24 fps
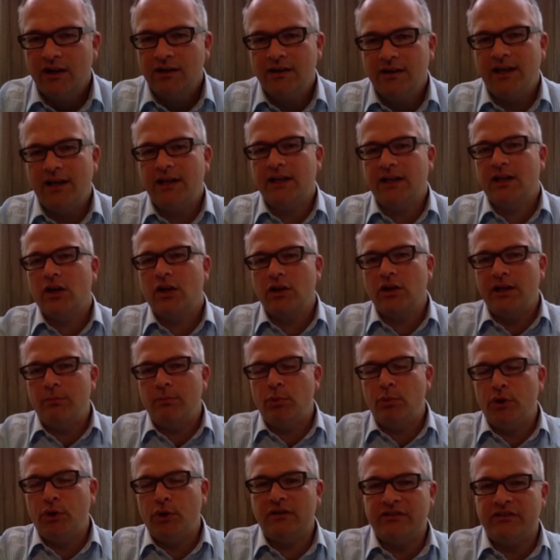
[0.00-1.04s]
It can only
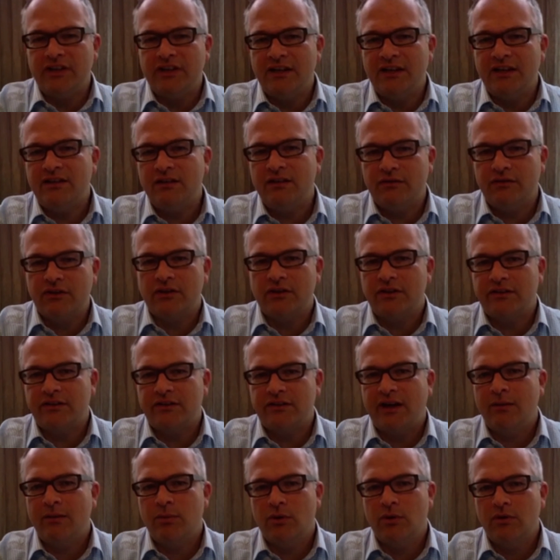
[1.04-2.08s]
put incentives on the
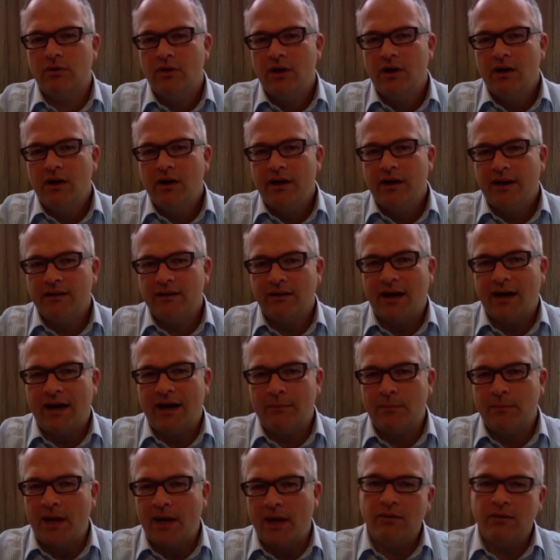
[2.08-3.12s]
table
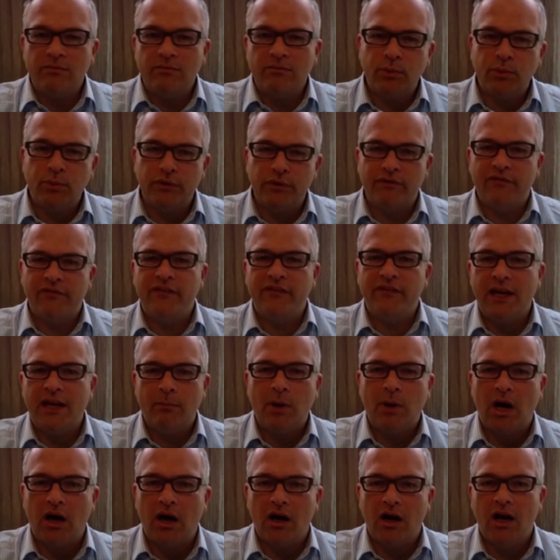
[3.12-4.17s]
and put fear
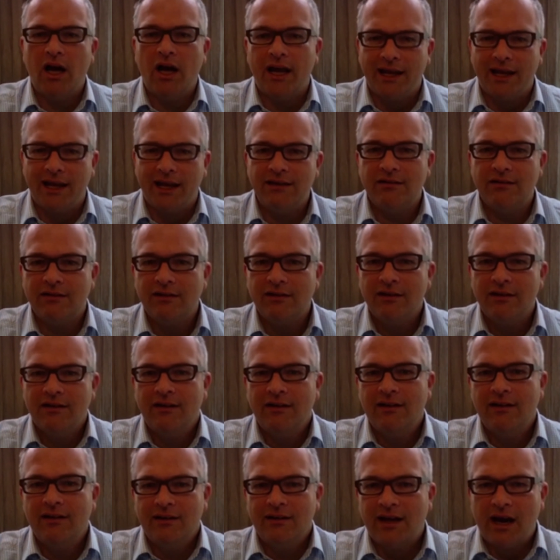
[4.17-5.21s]
behind
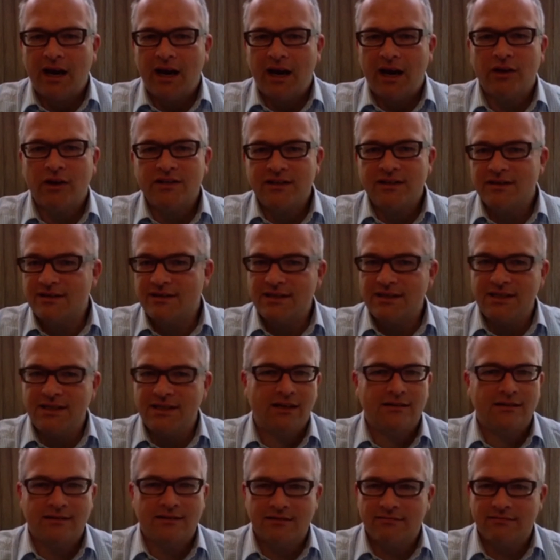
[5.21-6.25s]
carrots and
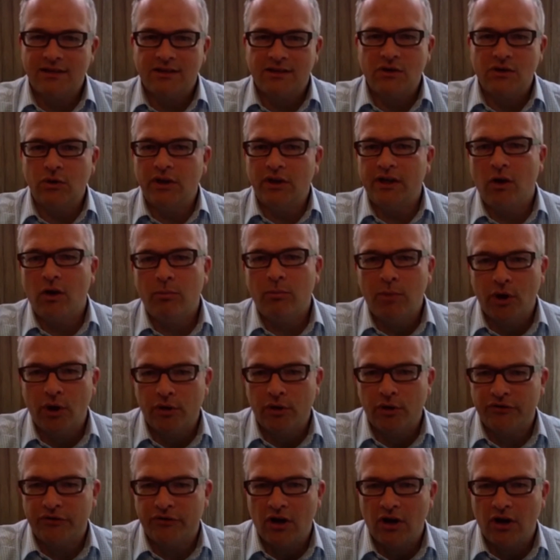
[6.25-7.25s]
sticks. That's all the old models got.